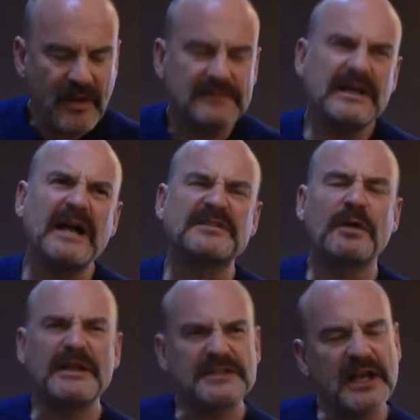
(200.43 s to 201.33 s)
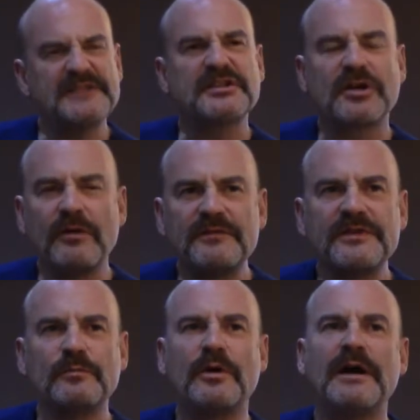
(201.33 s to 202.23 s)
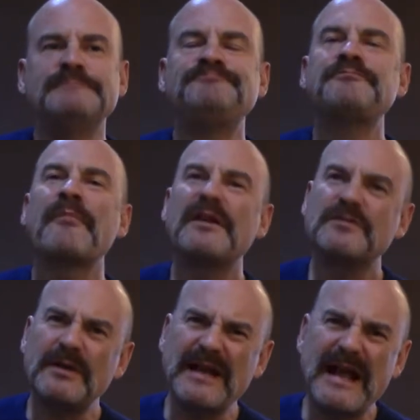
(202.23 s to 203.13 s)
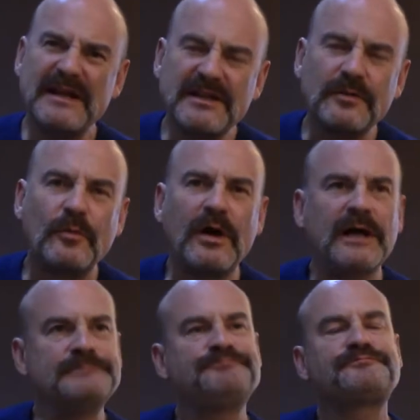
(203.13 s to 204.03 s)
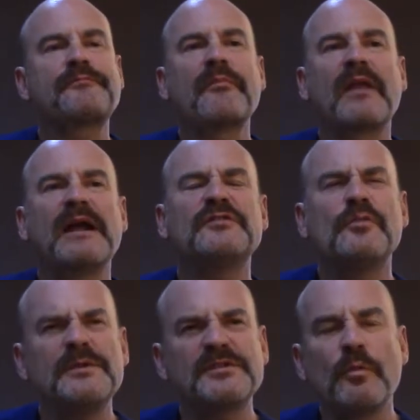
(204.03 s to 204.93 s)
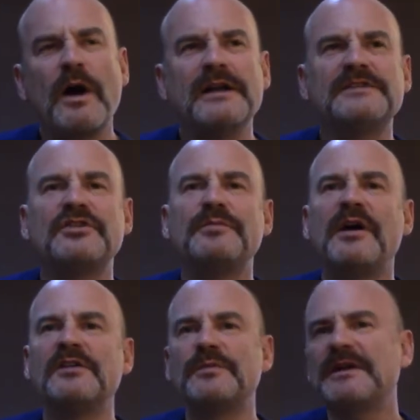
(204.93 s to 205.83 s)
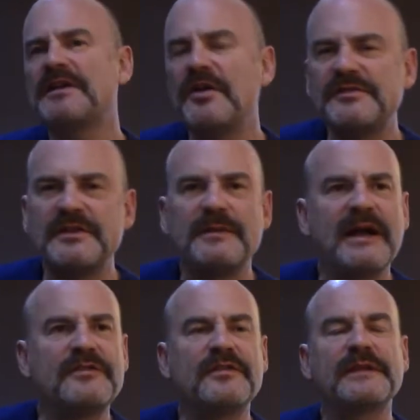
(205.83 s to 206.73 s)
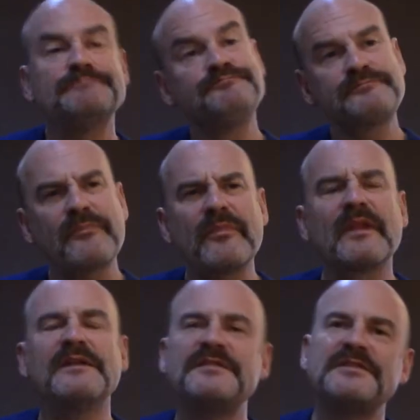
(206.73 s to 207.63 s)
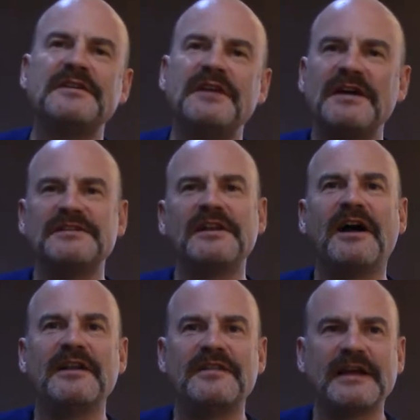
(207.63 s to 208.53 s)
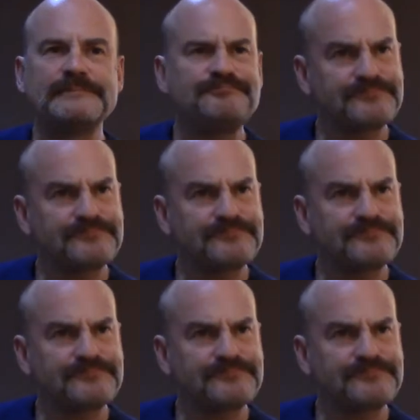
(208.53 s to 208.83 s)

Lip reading: Yeah, so it's a confident wine. It's quite an elegant wine. It's almost a wine in two parts. When it goes in the mouth, you think, this is a nice light thing.